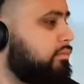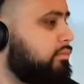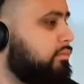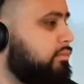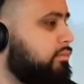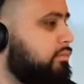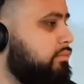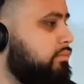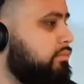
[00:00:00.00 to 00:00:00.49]

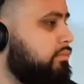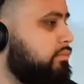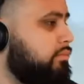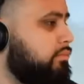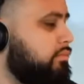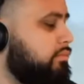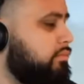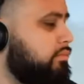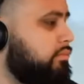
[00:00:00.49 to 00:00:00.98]

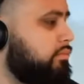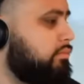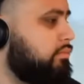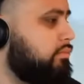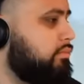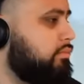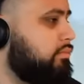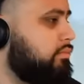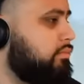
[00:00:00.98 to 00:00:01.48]

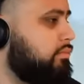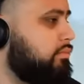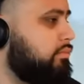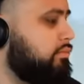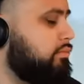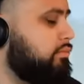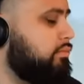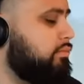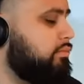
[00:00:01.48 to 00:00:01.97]

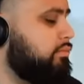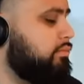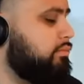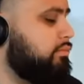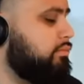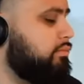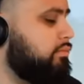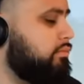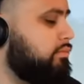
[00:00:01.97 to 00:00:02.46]

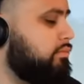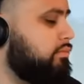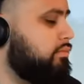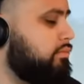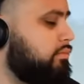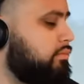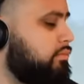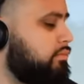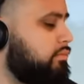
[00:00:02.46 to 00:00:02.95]

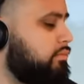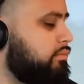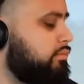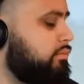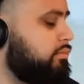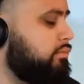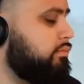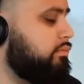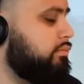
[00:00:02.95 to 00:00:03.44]

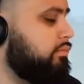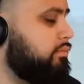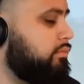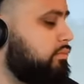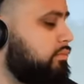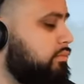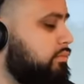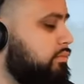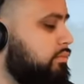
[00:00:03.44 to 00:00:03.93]

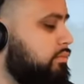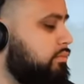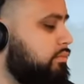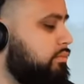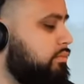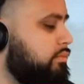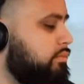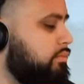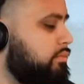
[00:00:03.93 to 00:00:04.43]

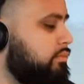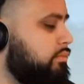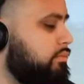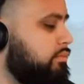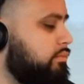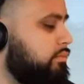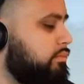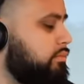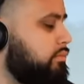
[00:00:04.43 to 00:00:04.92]

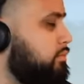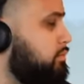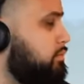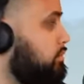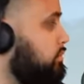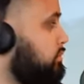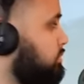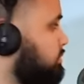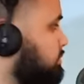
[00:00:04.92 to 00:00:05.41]

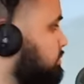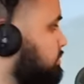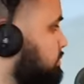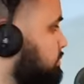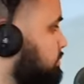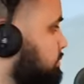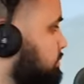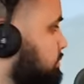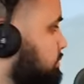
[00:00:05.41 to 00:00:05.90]

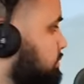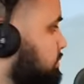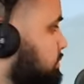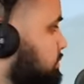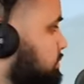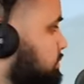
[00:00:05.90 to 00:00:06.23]
(not speaking)